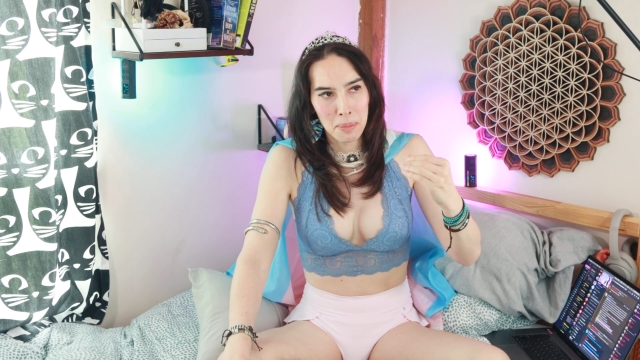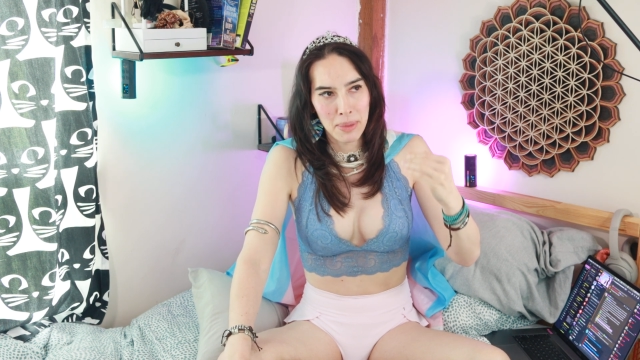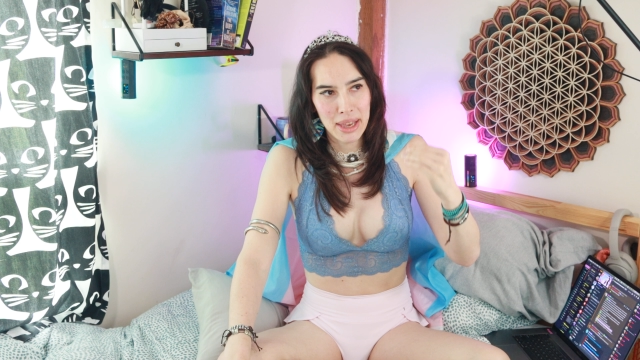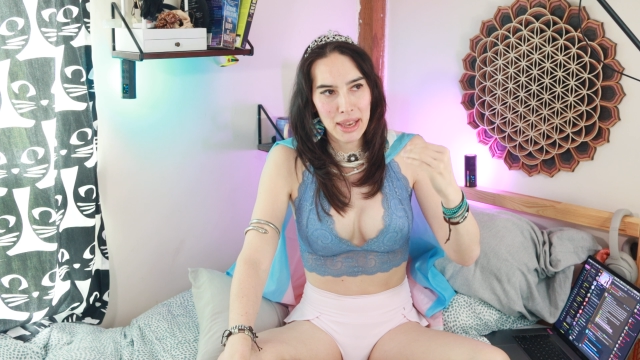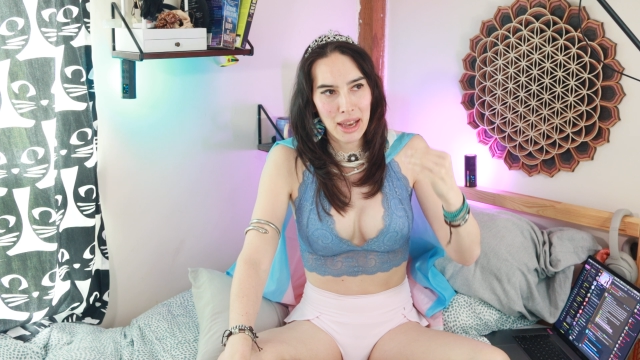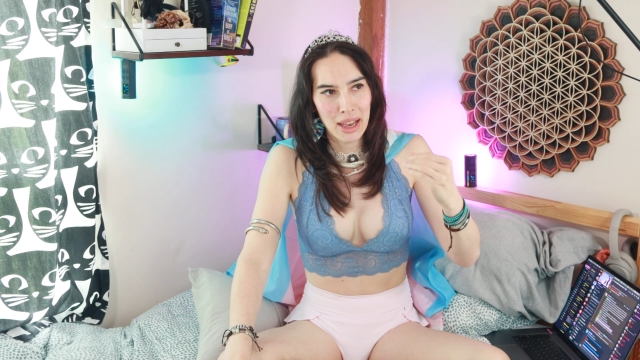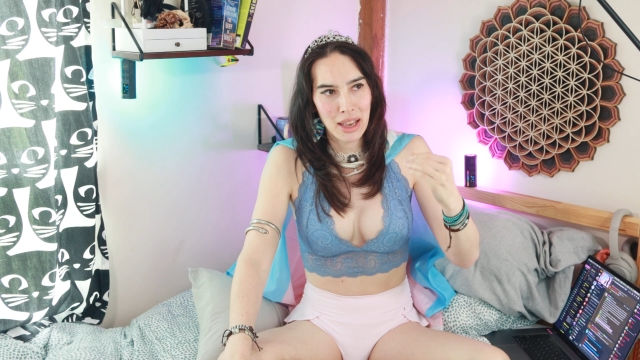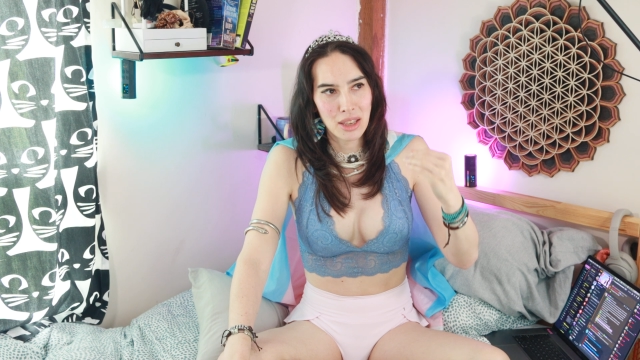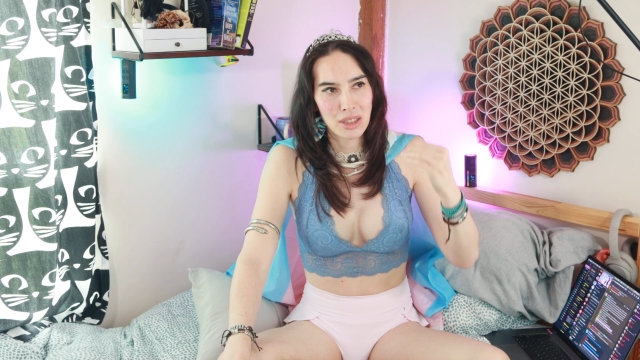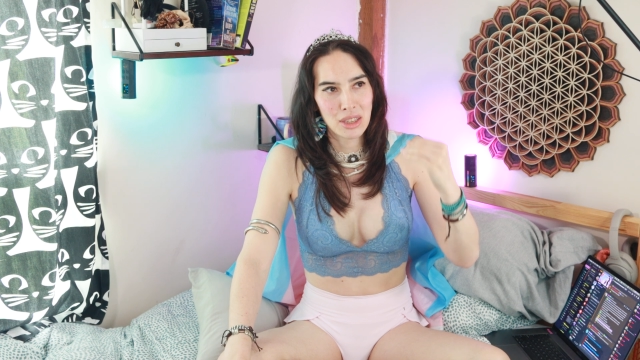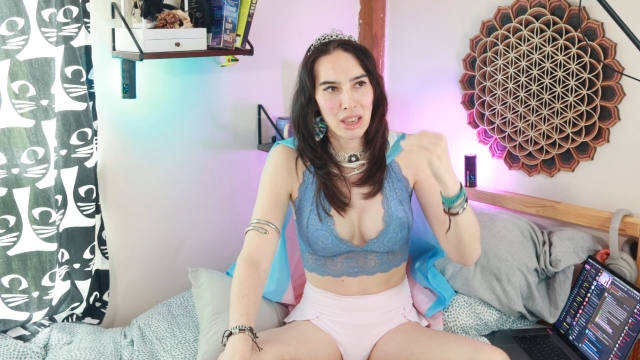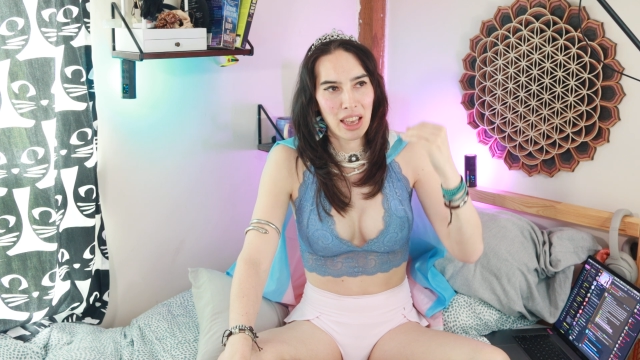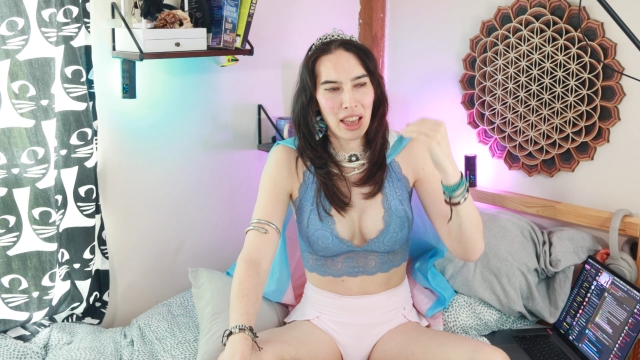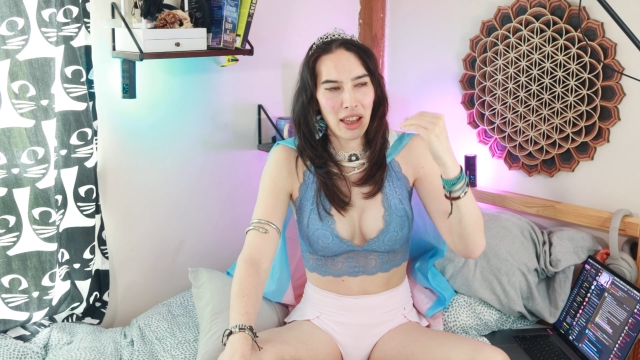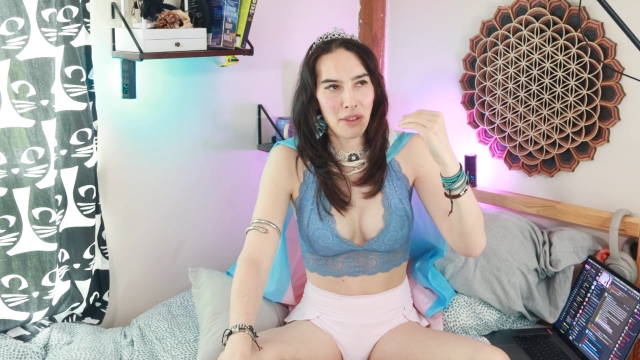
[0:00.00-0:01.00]

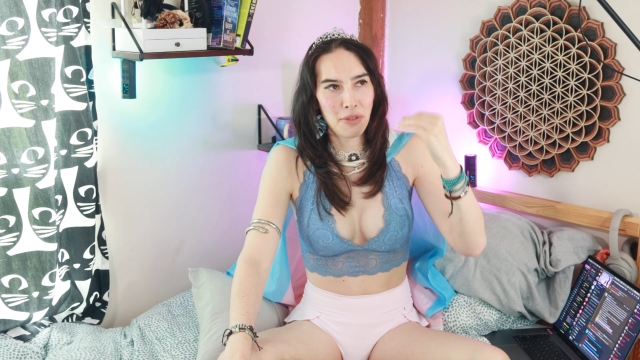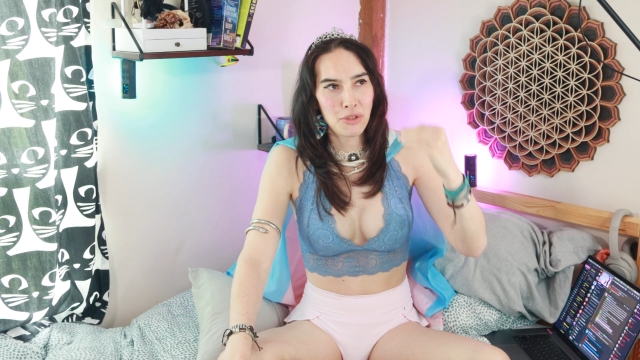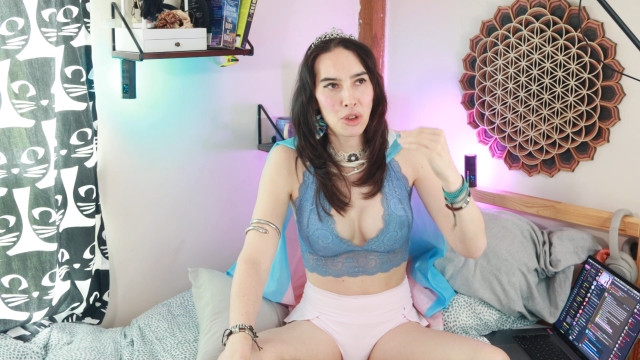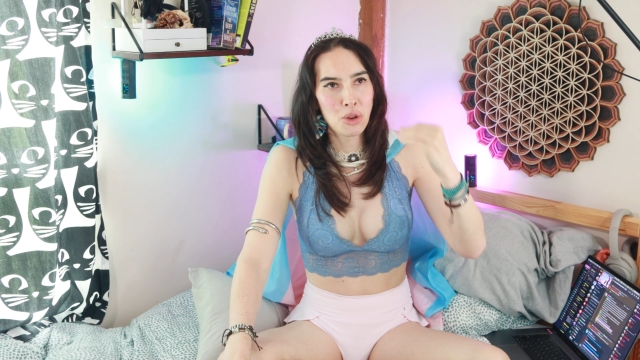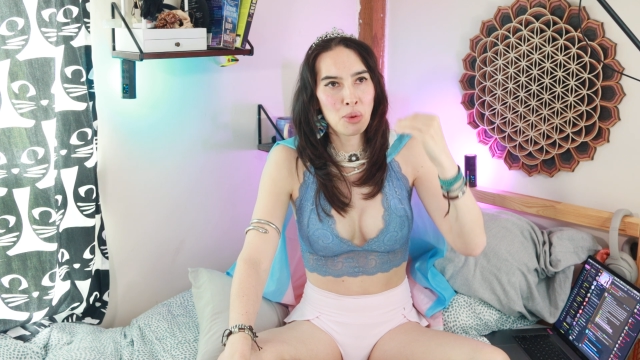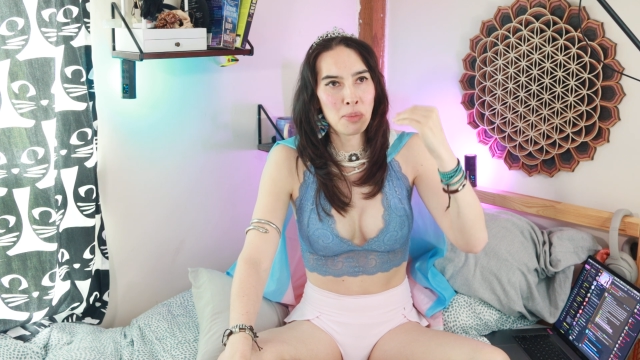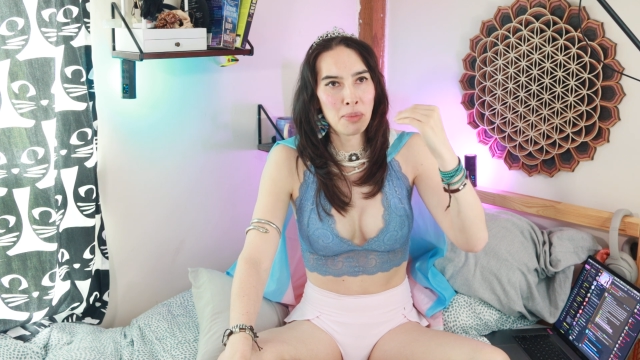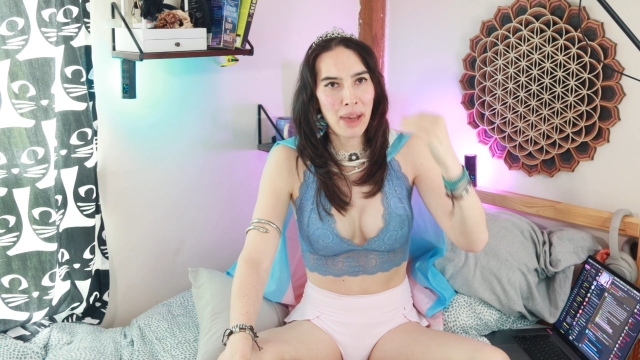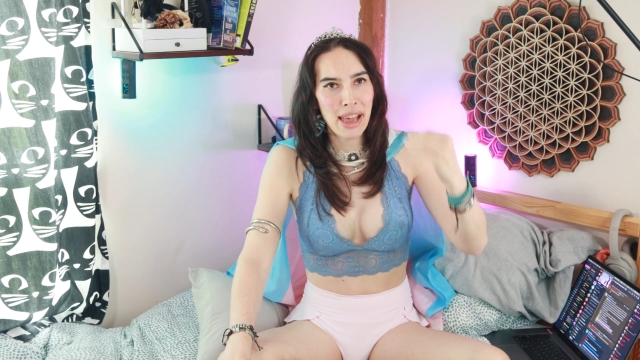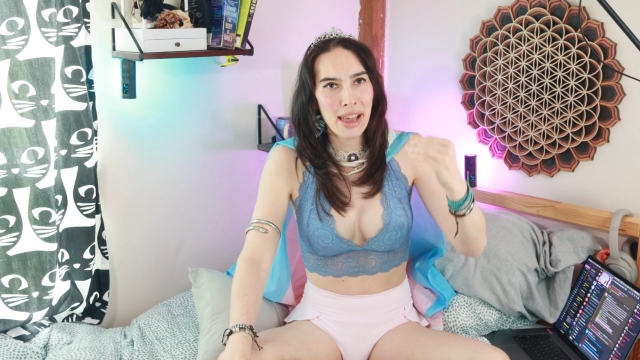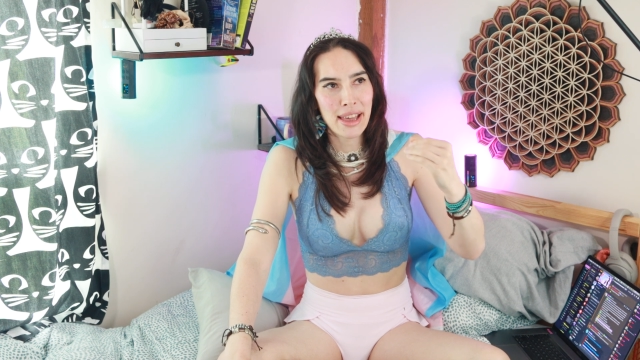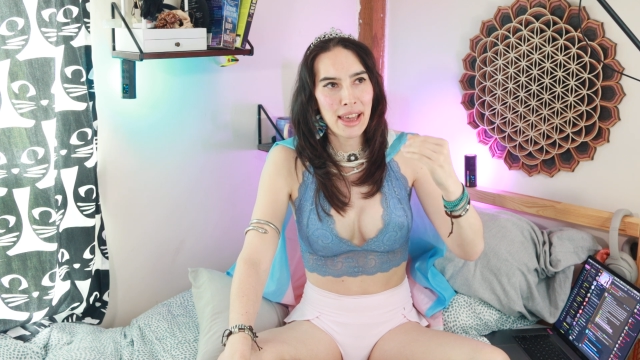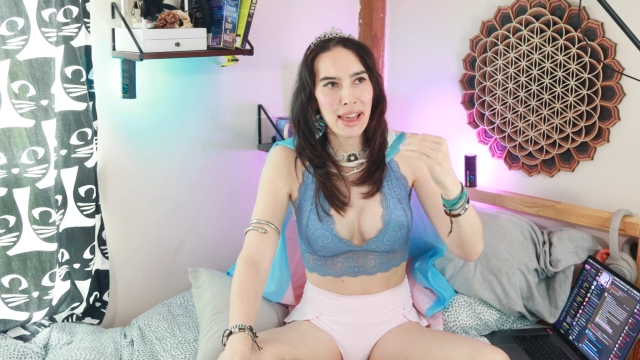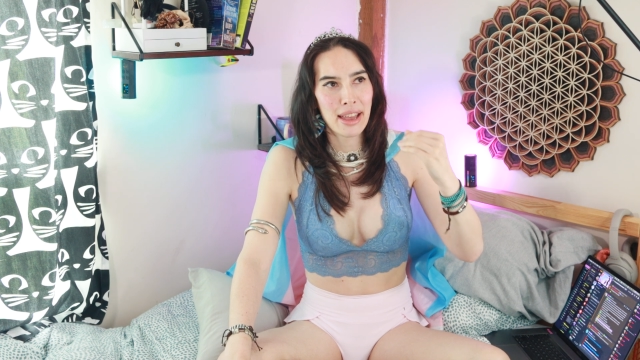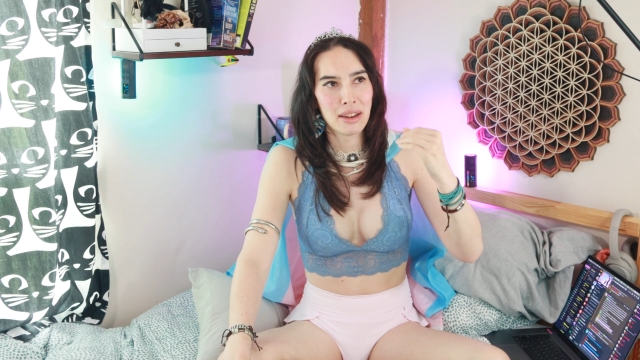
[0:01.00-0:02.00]
because if you
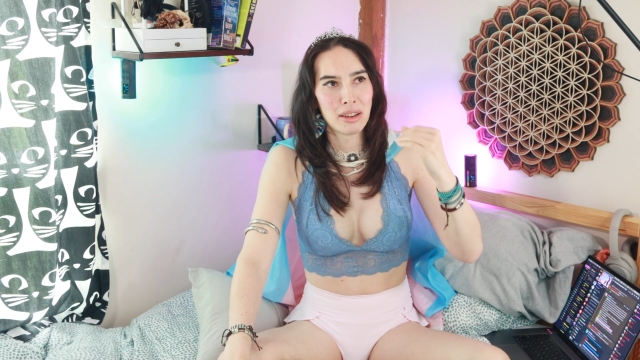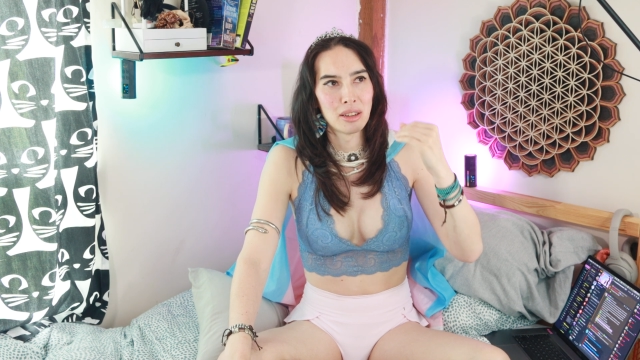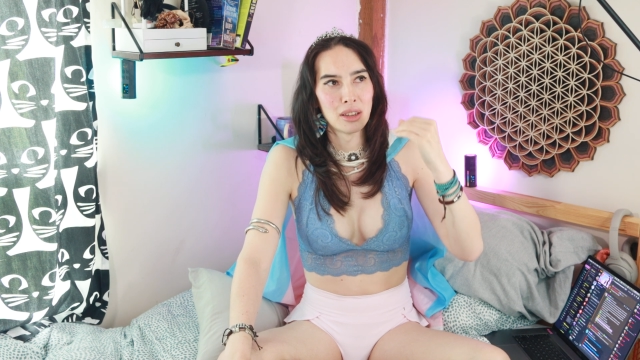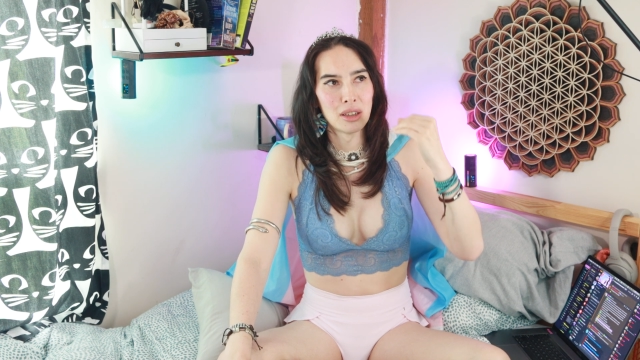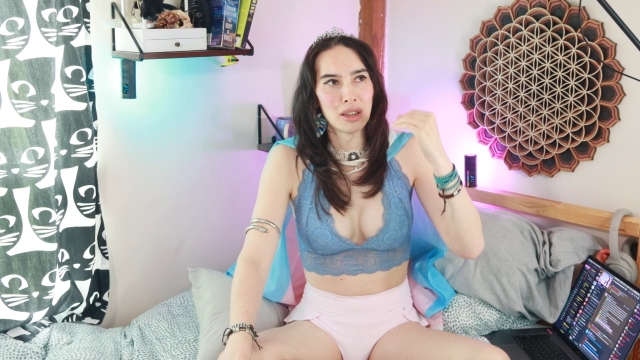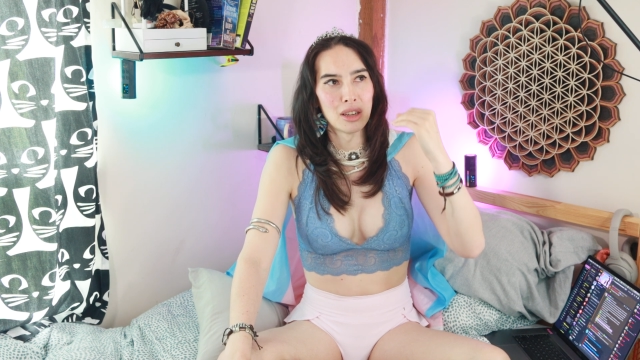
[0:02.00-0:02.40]
make it